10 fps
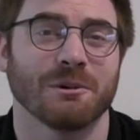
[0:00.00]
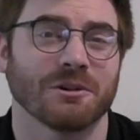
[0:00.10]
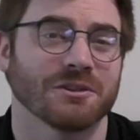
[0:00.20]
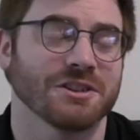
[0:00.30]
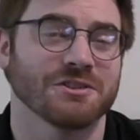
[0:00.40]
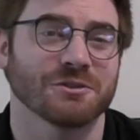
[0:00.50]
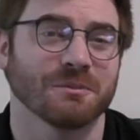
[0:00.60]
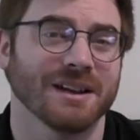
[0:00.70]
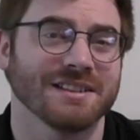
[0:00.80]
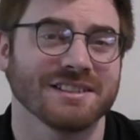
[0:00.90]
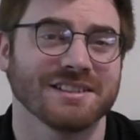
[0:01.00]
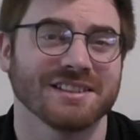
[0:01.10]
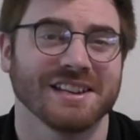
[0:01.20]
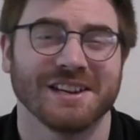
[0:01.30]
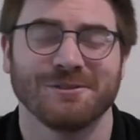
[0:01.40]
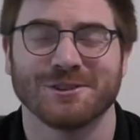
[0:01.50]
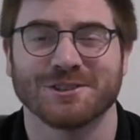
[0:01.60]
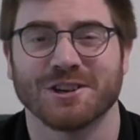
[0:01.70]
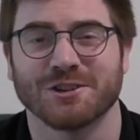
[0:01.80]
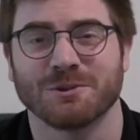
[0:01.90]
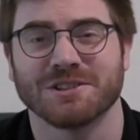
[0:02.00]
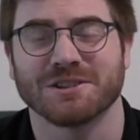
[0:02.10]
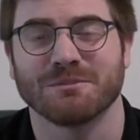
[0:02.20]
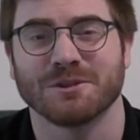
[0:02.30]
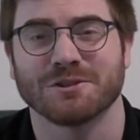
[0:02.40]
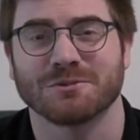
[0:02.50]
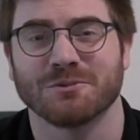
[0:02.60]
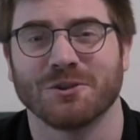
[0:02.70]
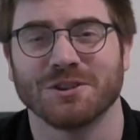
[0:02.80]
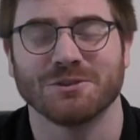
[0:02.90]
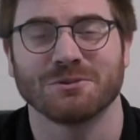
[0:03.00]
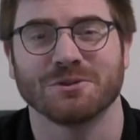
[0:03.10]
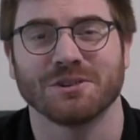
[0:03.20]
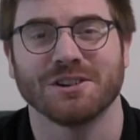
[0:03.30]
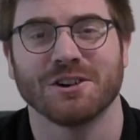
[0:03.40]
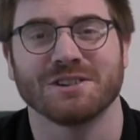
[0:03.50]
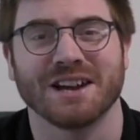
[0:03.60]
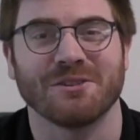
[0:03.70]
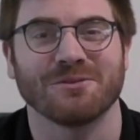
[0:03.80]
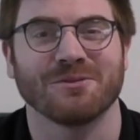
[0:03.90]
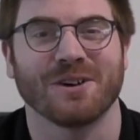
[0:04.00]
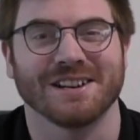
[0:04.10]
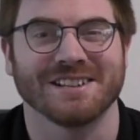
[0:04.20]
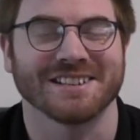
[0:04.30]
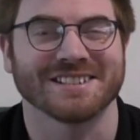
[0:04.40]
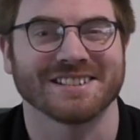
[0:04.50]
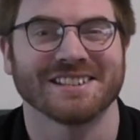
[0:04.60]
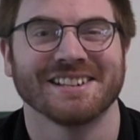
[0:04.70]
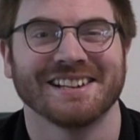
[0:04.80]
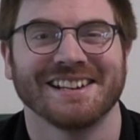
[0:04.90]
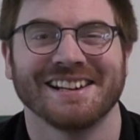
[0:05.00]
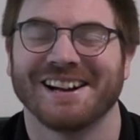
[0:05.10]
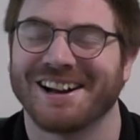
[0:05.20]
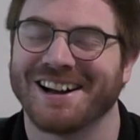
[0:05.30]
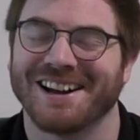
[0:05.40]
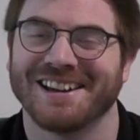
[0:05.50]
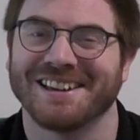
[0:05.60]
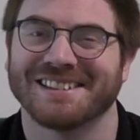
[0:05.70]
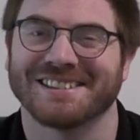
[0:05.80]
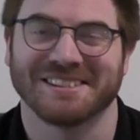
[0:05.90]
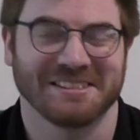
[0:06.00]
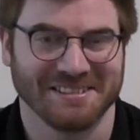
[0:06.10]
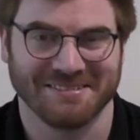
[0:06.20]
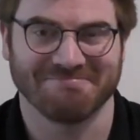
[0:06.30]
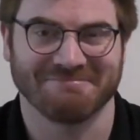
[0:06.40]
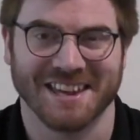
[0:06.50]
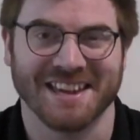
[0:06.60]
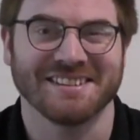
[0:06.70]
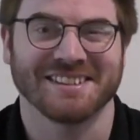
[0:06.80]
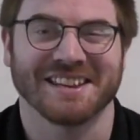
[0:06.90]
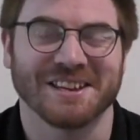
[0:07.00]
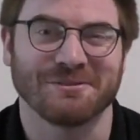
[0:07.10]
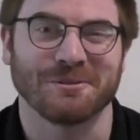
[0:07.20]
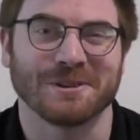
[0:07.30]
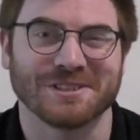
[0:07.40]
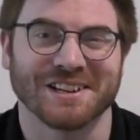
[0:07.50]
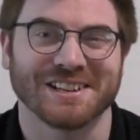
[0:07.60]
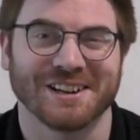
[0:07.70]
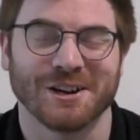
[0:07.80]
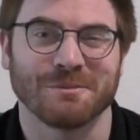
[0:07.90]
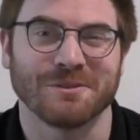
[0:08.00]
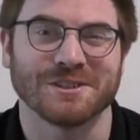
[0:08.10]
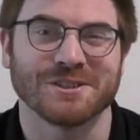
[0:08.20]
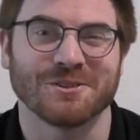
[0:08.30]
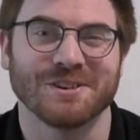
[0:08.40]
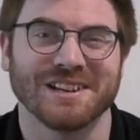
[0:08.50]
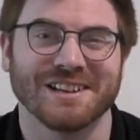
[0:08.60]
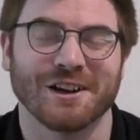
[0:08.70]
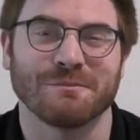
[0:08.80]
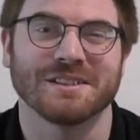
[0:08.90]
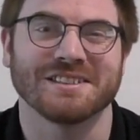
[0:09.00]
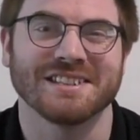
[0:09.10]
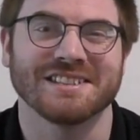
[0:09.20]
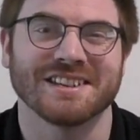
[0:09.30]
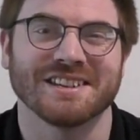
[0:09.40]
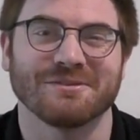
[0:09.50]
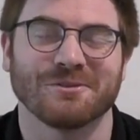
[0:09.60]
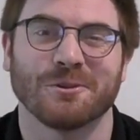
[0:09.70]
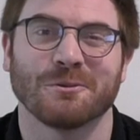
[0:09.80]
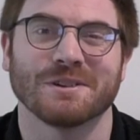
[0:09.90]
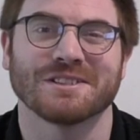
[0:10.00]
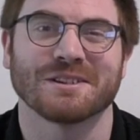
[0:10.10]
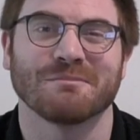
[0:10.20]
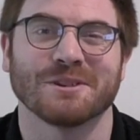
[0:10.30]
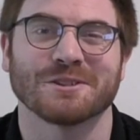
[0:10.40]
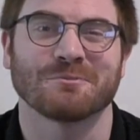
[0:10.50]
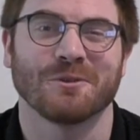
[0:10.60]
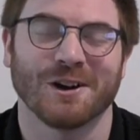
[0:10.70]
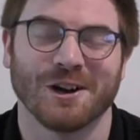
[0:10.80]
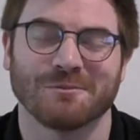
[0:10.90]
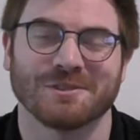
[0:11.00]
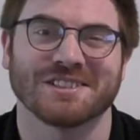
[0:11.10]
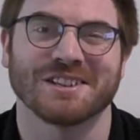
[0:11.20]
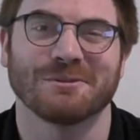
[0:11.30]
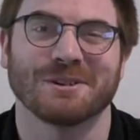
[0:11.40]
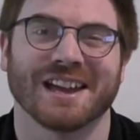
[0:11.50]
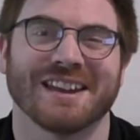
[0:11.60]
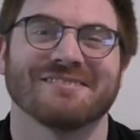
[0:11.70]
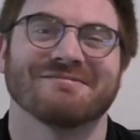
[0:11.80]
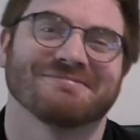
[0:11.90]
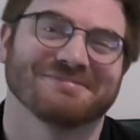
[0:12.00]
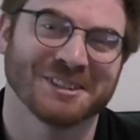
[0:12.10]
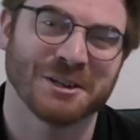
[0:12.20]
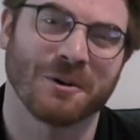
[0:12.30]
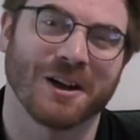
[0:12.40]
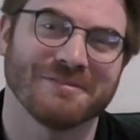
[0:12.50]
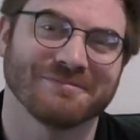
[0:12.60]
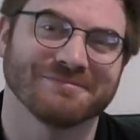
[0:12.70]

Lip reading: We're on the usual places. If you just search Win Some Loosemore, you will no doubt find us. Again, thank you for watching. I hope you've enjoyed it. I've been Dieter for Win Some Loosemore. I hope to see you again. Goodbye.